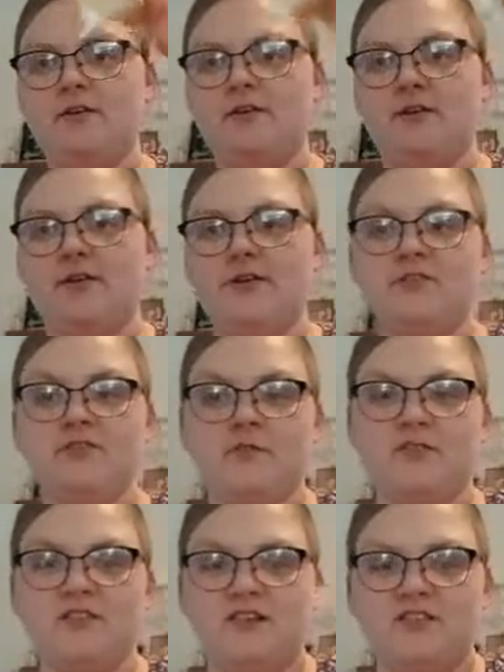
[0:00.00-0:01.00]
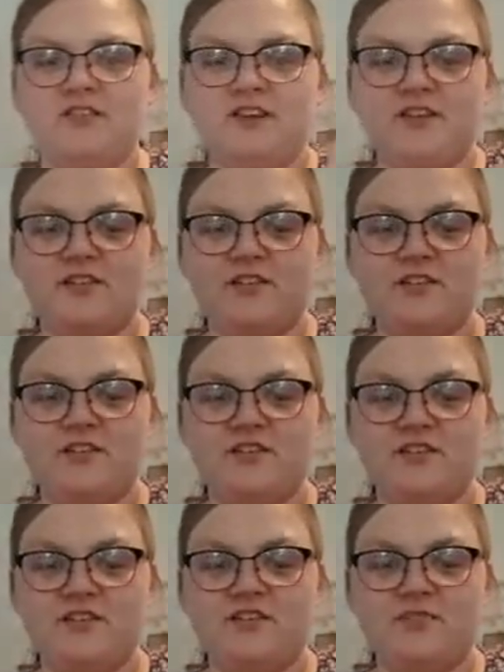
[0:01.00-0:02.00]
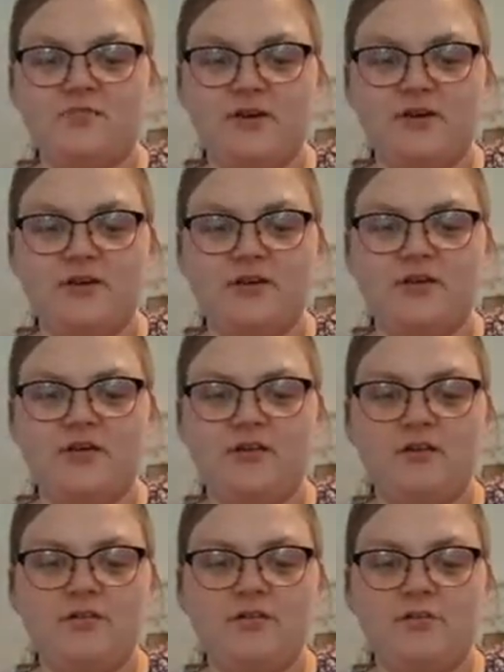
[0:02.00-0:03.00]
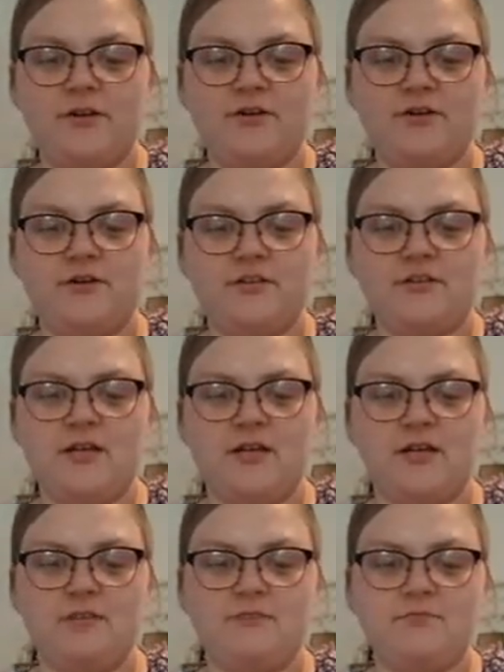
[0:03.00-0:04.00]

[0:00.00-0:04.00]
Who knows? I'm going to try the texture in this butter. Oh, the butter is like...